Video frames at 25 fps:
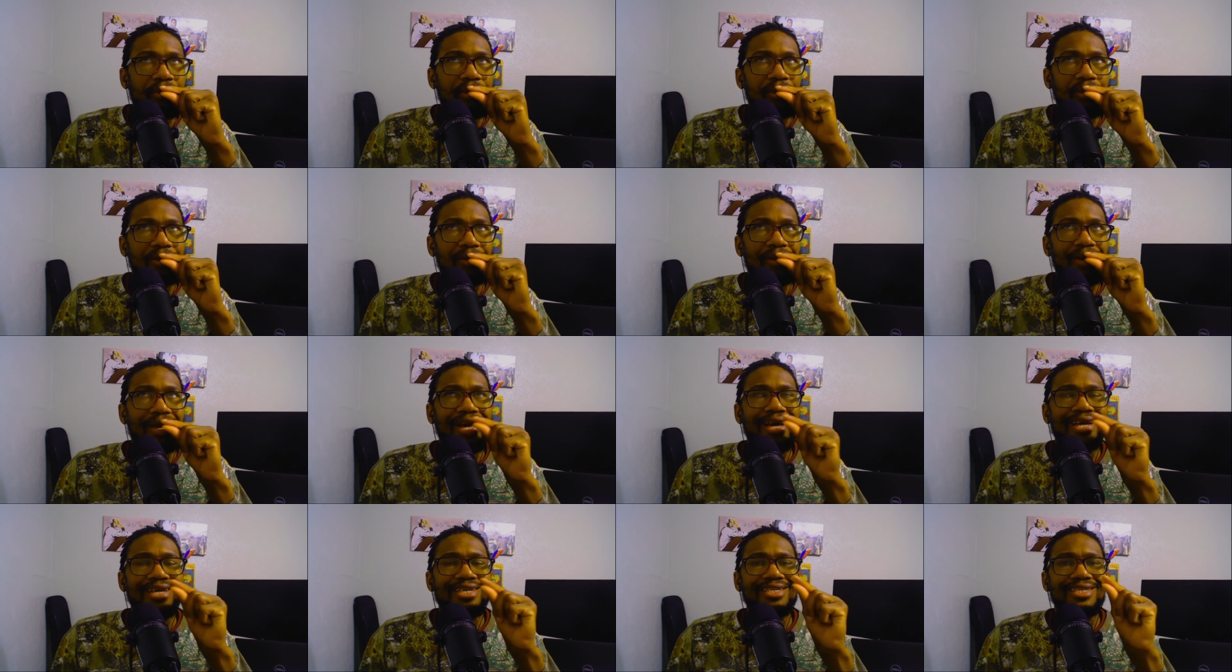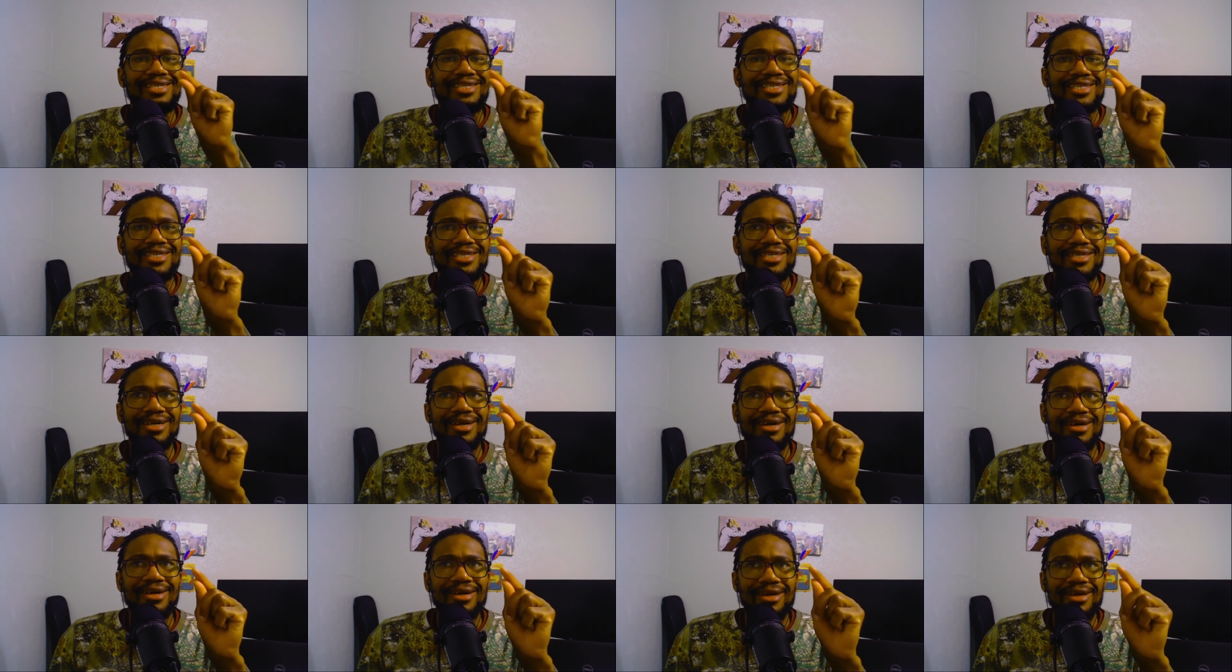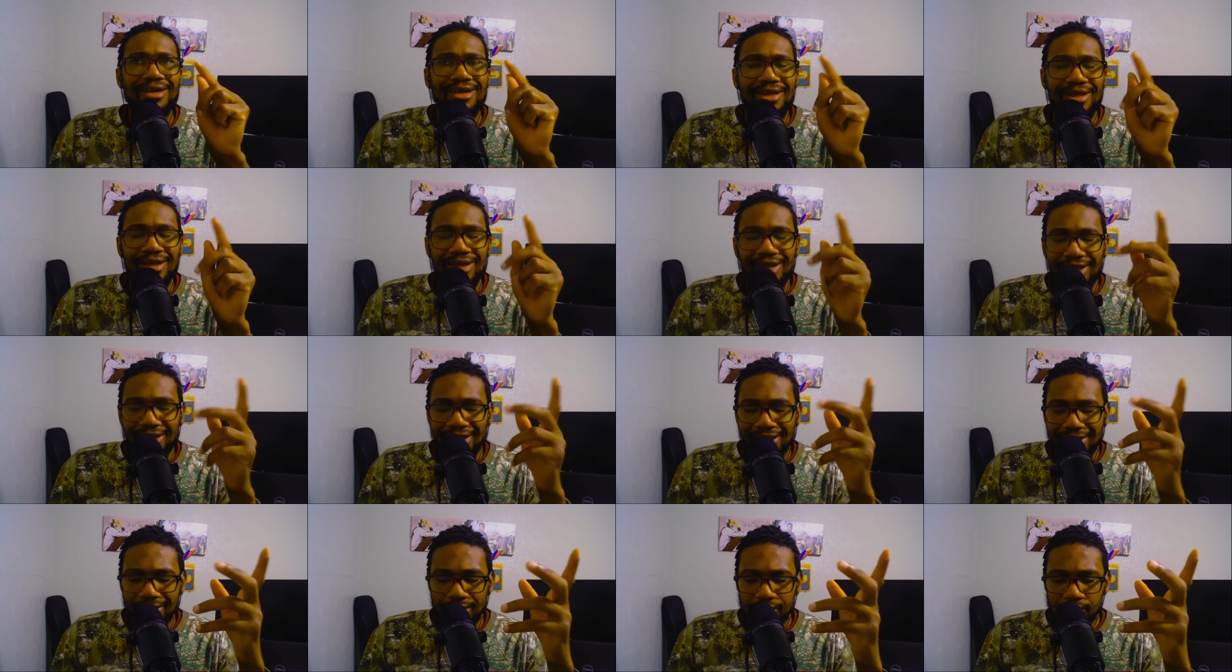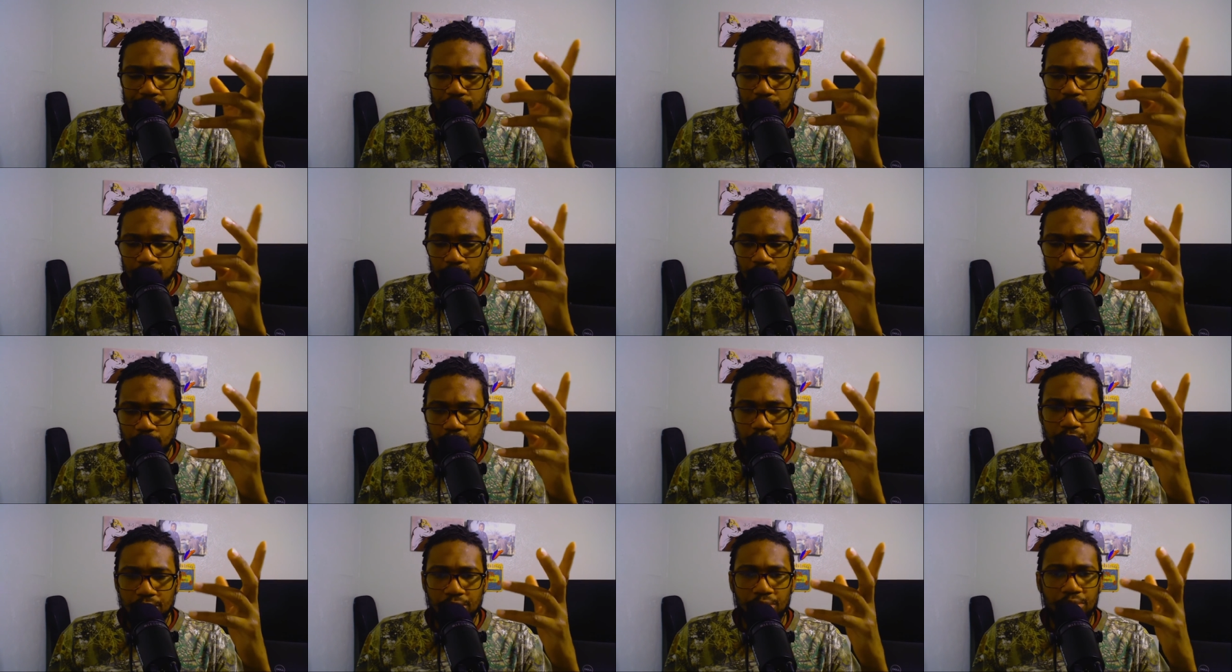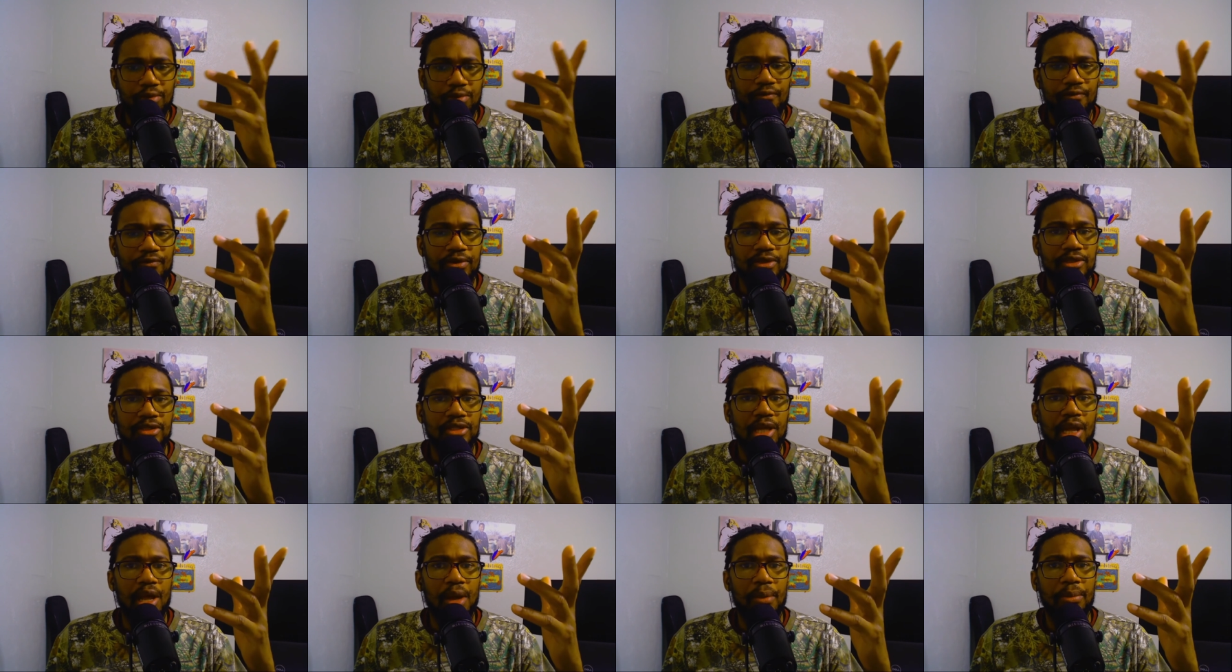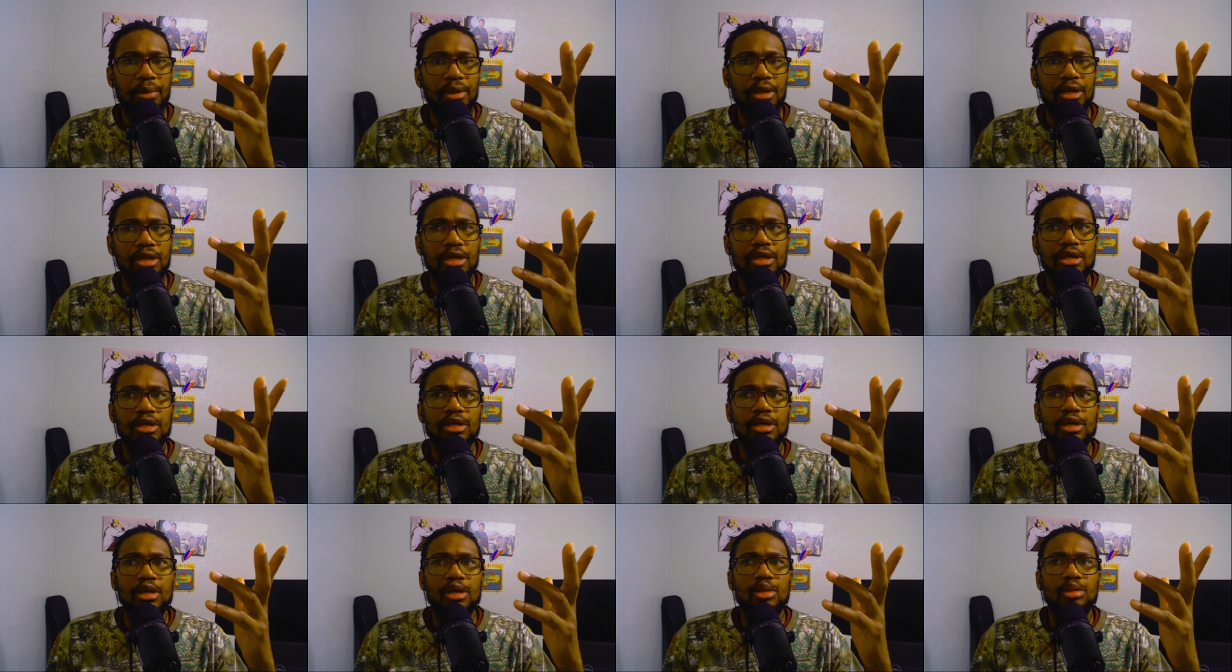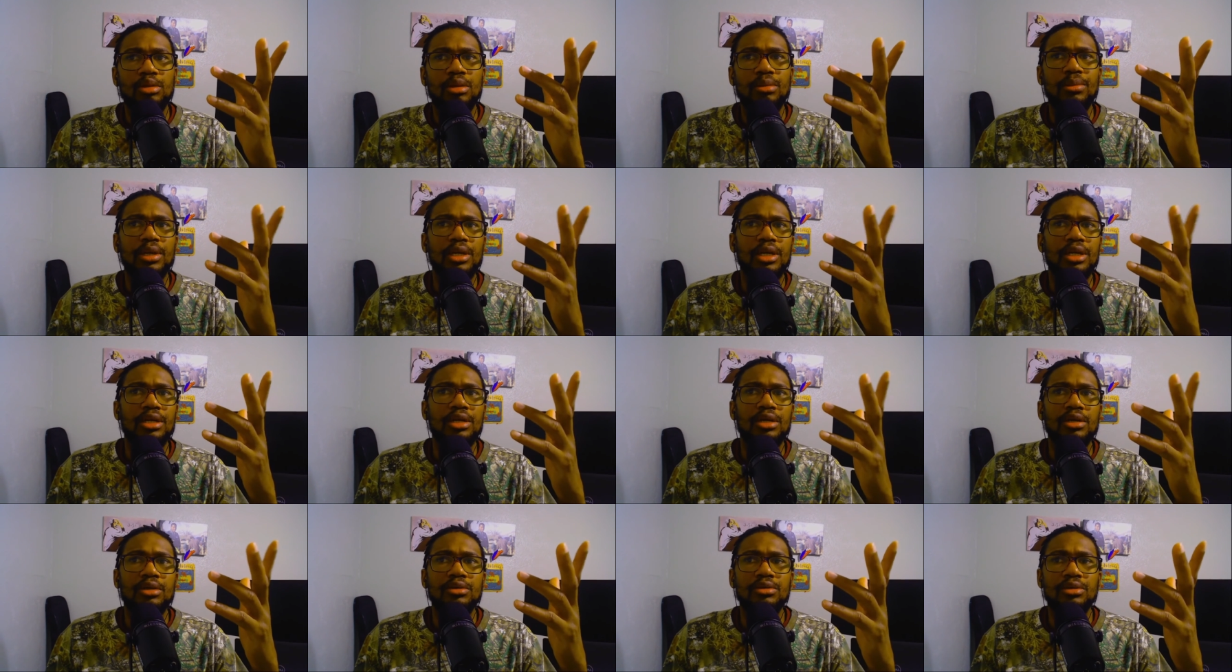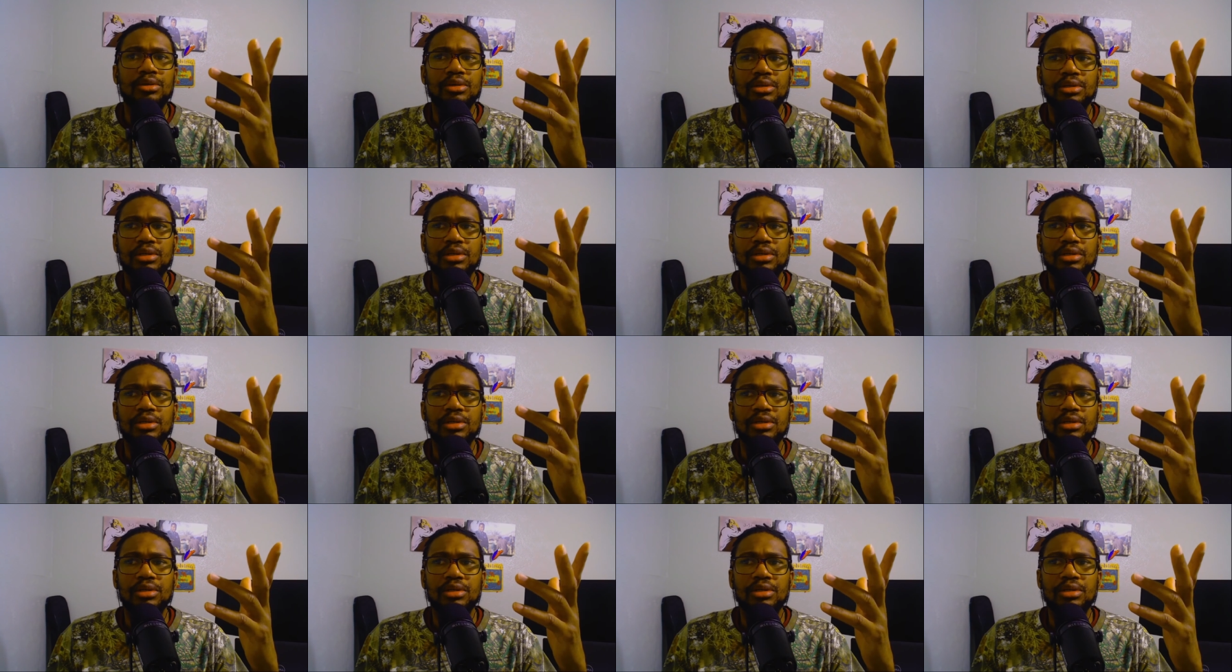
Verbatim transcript: idea, and this is where the movies come in to make it look